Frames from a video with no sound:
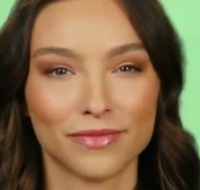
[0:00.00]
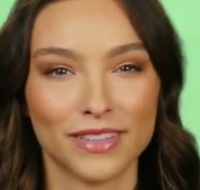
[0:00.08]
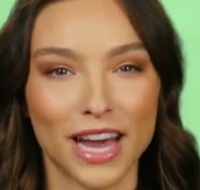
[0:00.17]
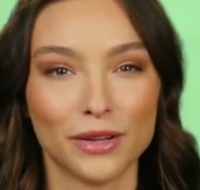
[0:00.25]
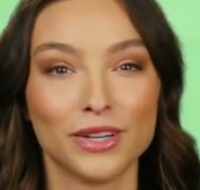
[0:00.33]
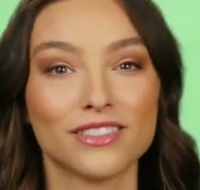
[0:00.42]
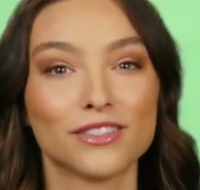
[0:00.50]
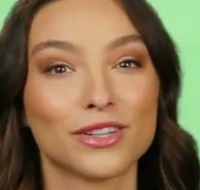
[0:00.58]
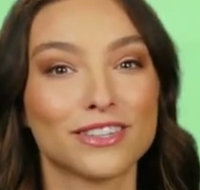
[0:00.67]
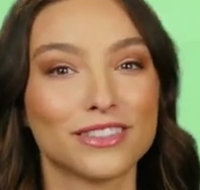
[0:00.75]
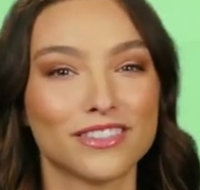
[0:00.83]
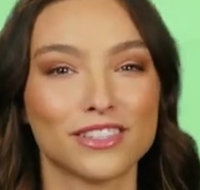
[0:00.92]
Now let's
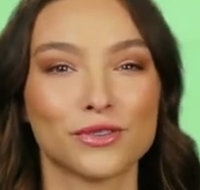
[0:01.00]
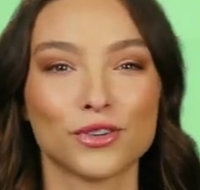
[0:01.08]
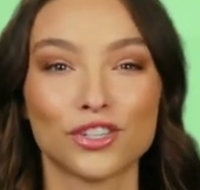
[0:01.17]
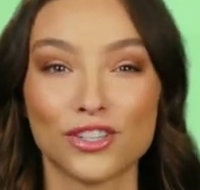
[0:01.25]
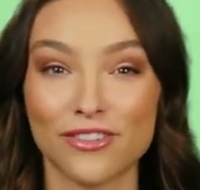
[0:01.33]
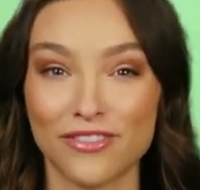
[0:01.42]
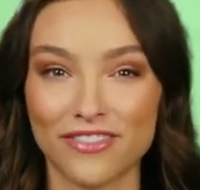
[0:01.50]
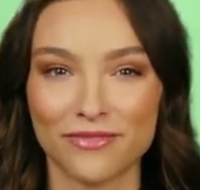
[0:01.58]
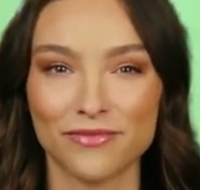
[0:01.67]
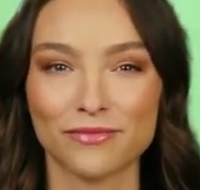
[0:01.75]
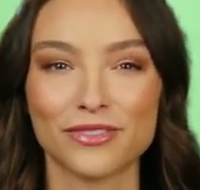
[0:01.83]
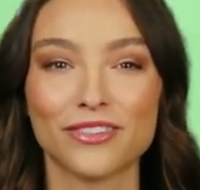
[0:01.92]
look at the solutions.
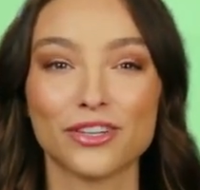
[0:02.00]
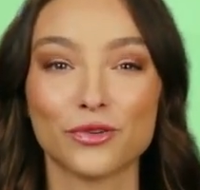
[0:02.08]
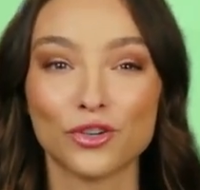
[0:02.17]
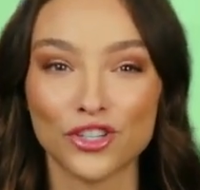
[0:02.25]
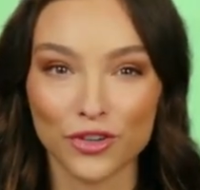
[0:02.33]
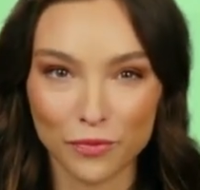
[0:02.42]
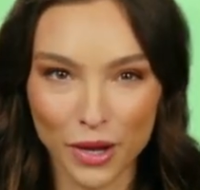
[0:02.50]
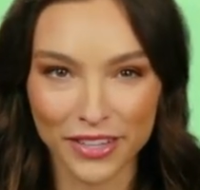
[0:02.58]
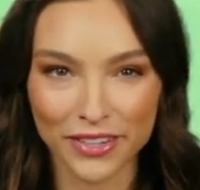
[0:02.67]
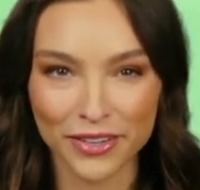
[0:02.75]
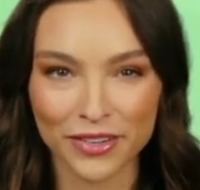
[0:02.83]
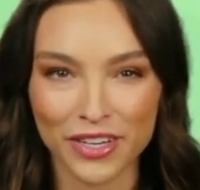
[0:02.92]
Solution
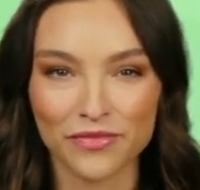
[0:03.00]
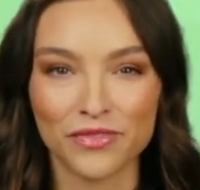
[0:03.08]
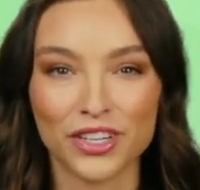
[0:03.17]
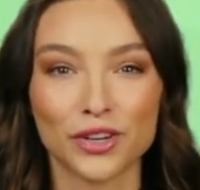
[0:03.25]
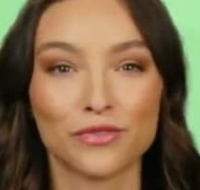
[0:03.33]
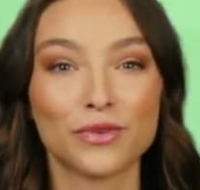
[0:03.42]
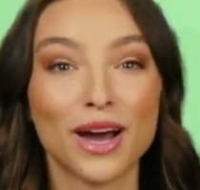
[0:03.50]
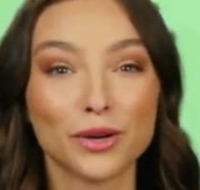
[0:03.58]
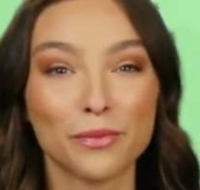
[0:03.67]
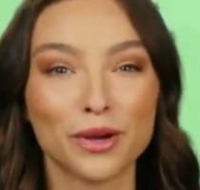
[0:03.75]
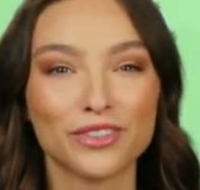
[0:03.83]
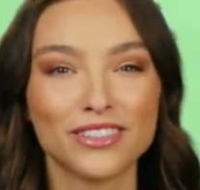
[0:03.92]
1. Configure
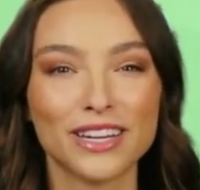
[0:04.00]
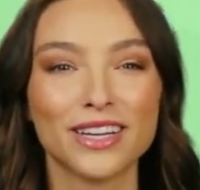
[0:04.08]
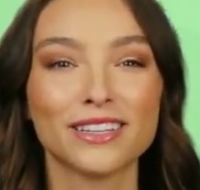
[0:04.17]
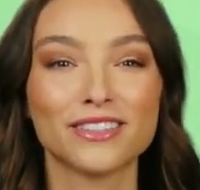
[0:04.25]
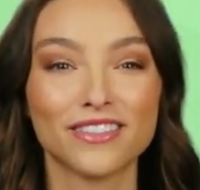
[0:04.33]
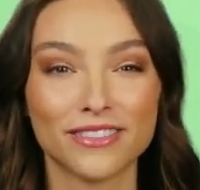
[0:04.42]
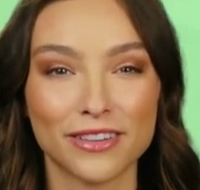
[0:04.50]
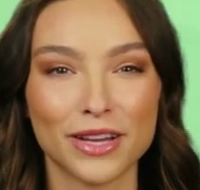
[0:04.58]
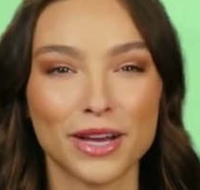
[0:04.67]
firewall settings.